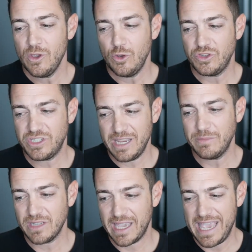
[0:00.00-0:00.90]
who
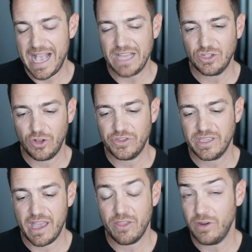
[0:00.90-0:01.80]
seems like he has it all
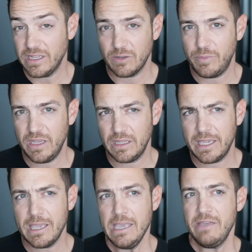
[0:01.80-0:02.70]
together is
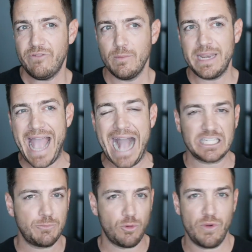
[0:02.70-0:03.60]
appealing from an
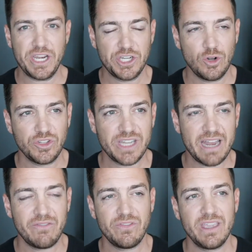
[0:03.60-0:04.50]
aspirational
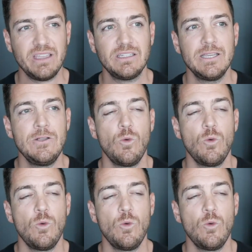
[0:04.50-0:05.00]
side of things.